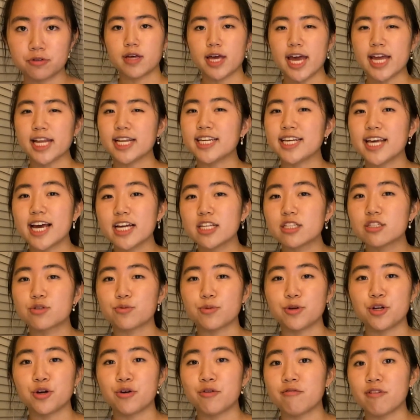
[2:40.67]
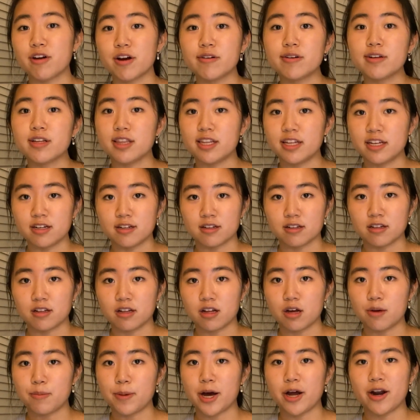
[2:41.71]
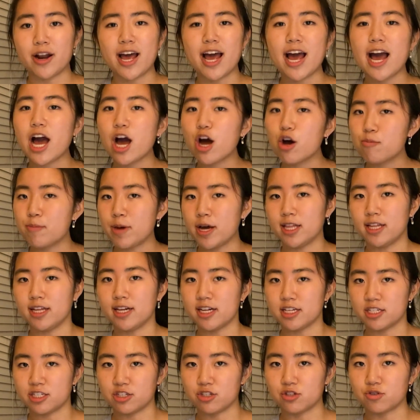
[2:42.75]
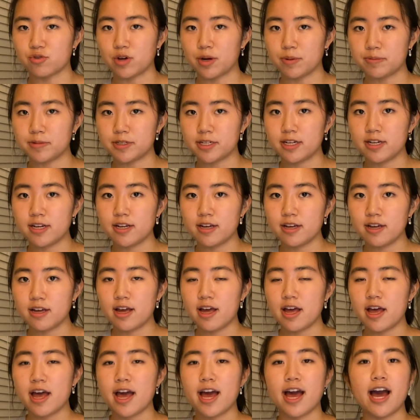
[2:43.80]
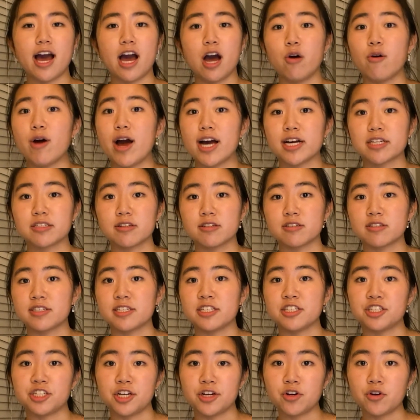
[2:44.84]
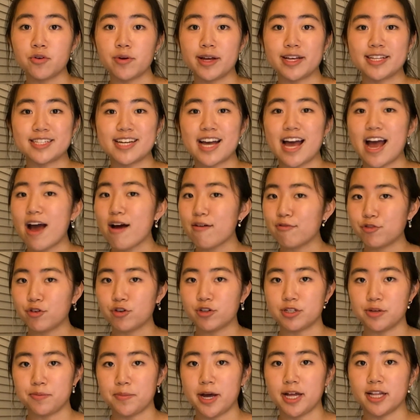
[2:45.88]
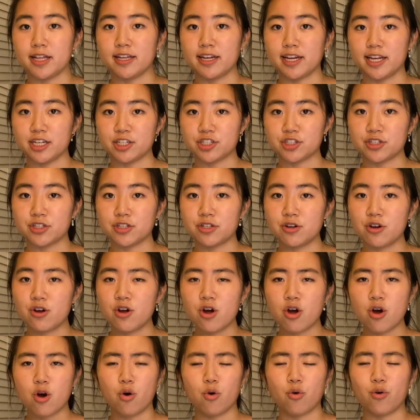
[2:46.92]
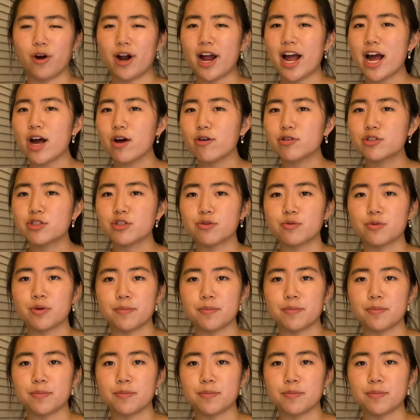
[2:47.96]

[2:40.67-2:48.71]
And yet we know very little about how myelin is disrupted, how axons degenerate after demyelination, or how to